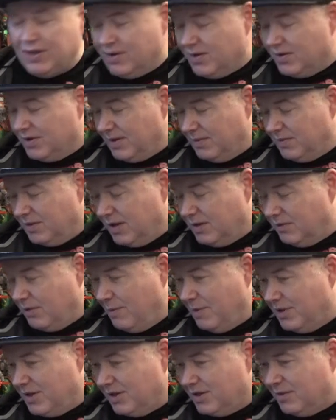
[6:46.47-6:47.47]
because sometimes
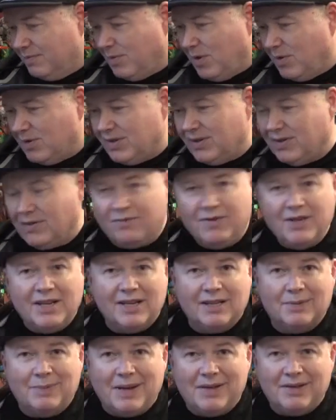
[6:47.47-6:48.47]
reproduction boxes are really
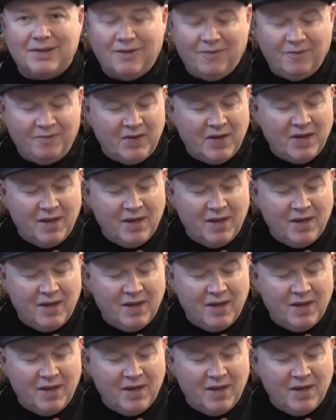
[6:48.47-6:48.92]
expensive.